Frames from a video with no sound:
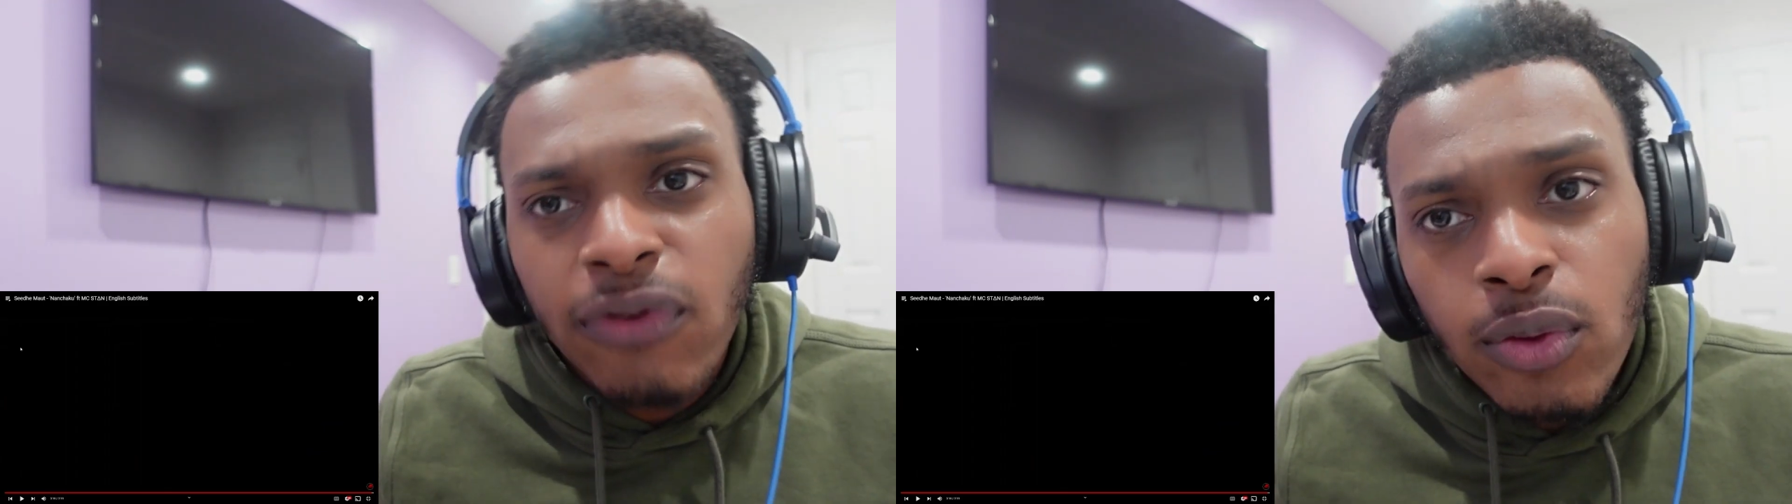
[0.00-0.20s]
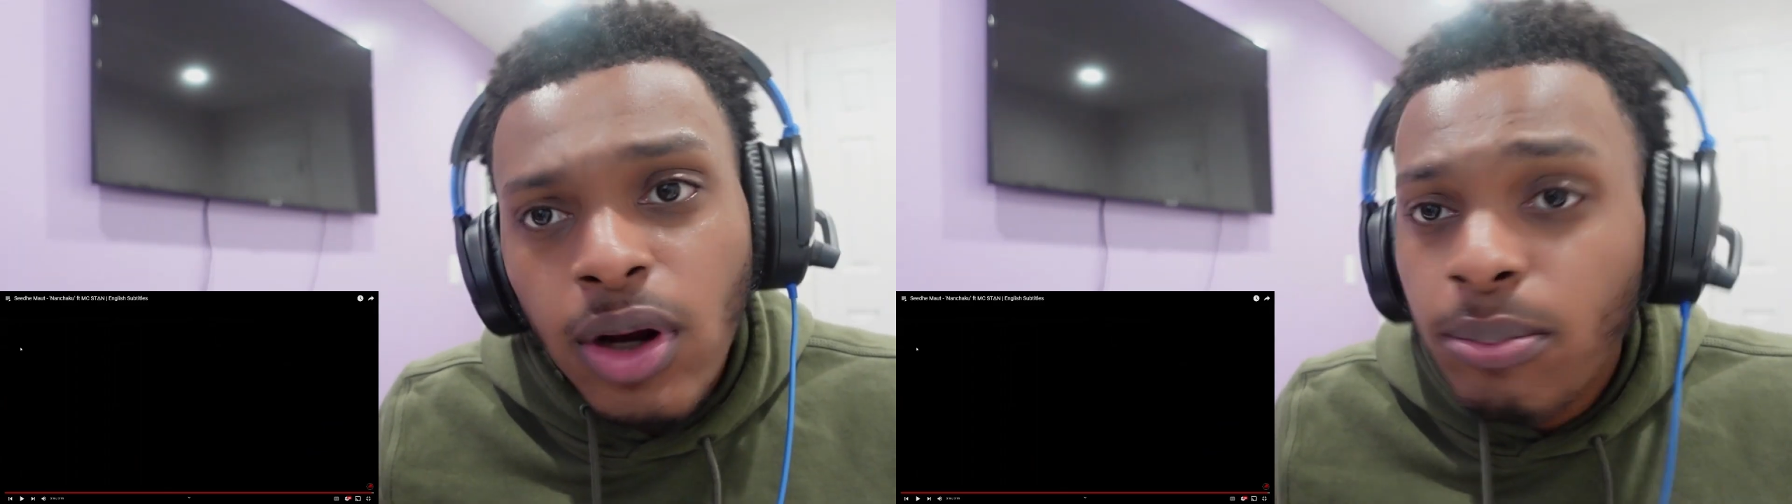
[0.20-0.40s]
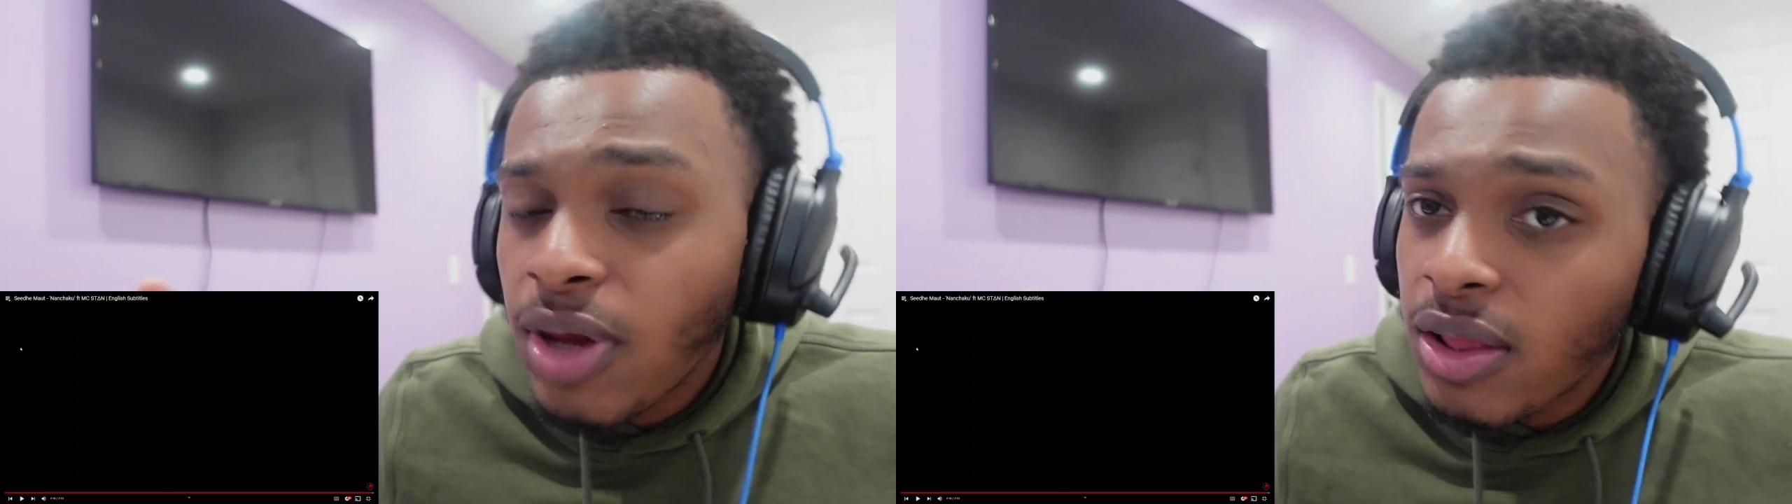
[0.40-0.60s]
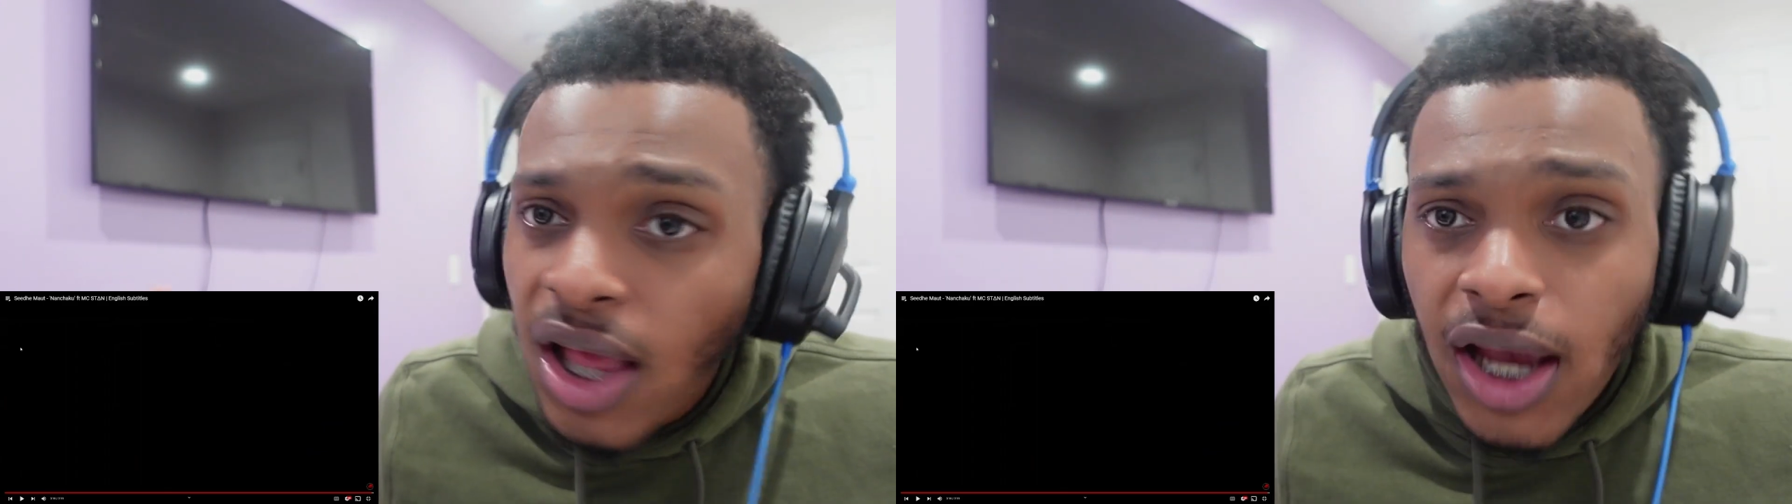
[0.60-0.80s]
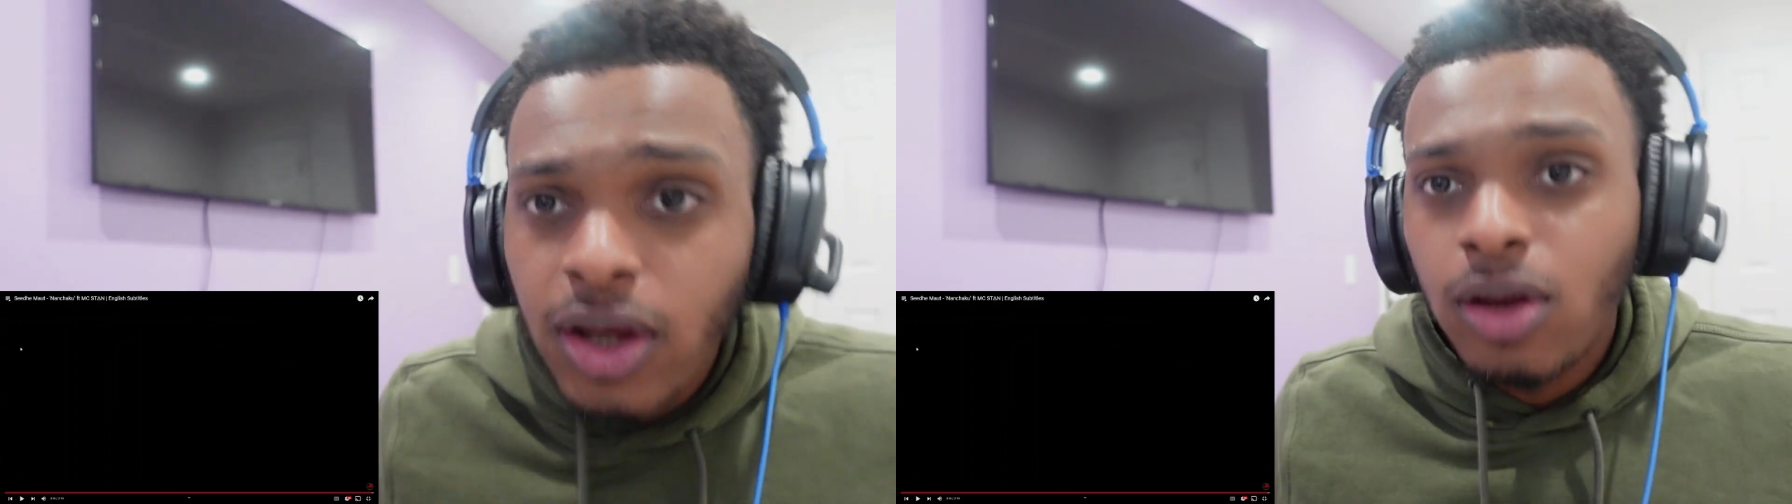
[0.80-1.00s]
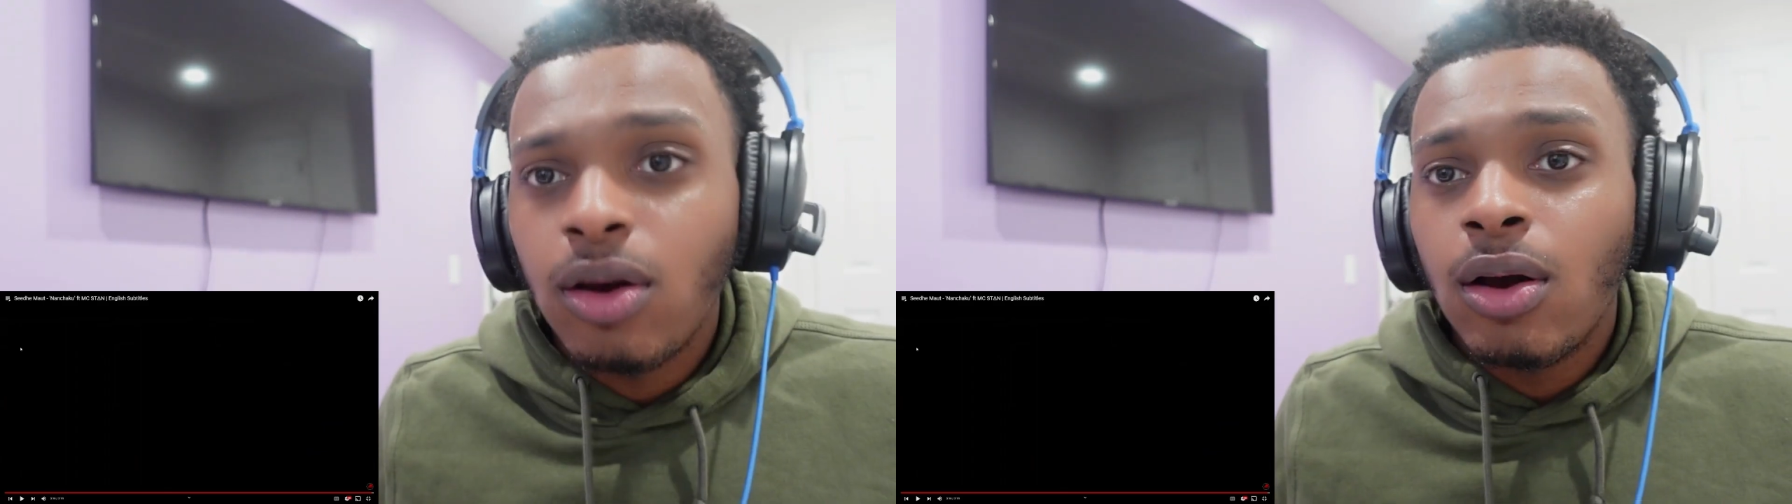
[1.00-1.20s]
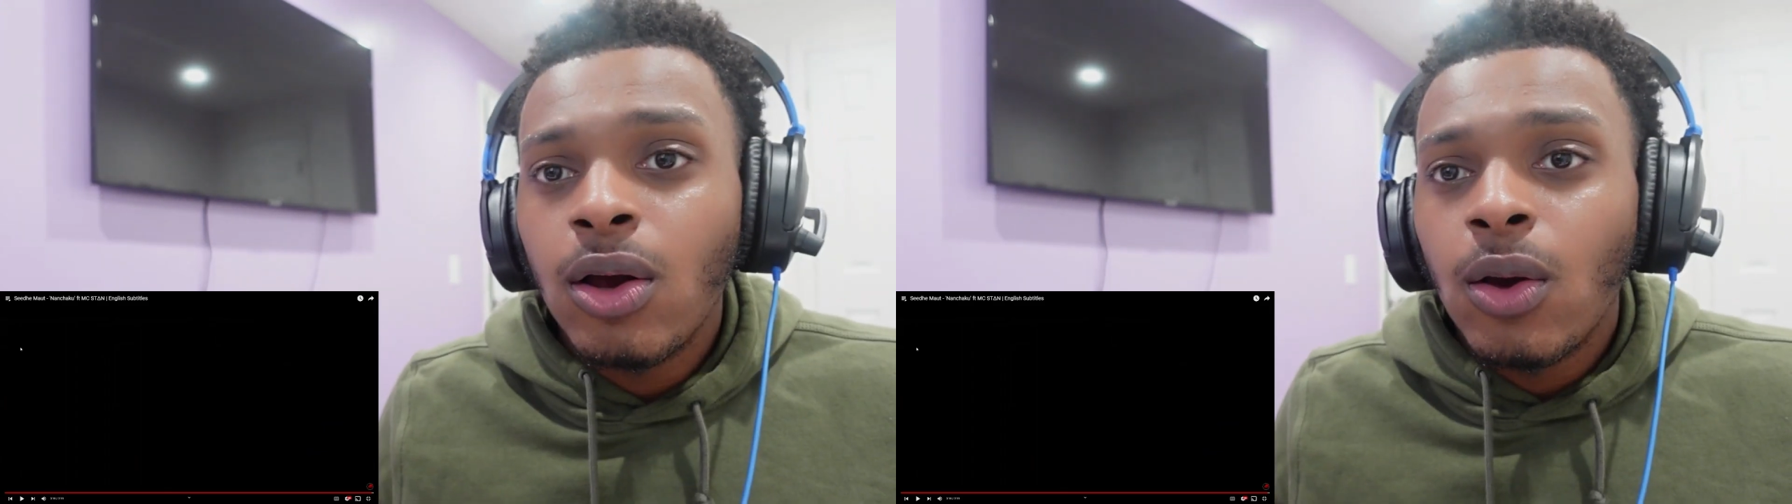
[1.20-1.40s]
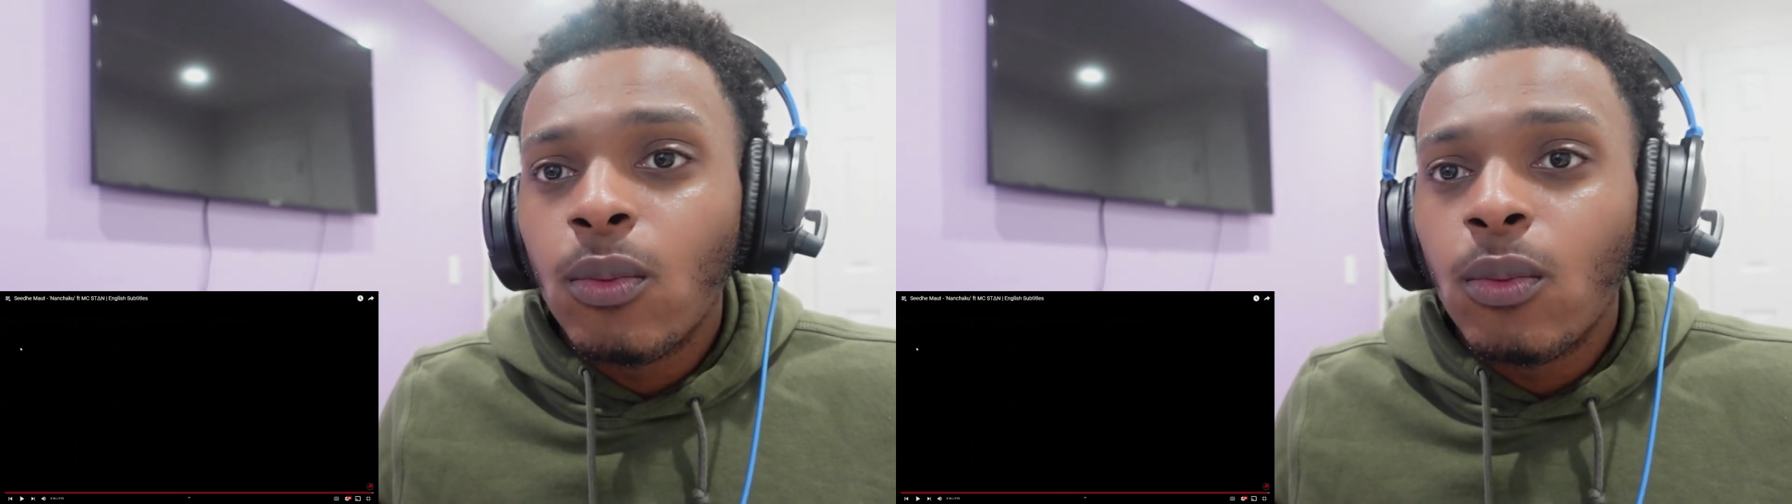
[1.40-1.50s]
phone. I'm not lying to y'all.